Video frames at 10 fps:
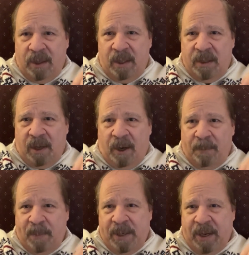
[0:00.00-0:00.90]
little
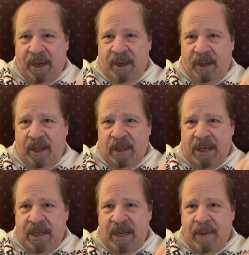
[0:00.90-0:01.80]
heartbeat
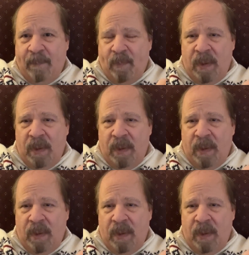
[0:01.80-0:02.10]
LED,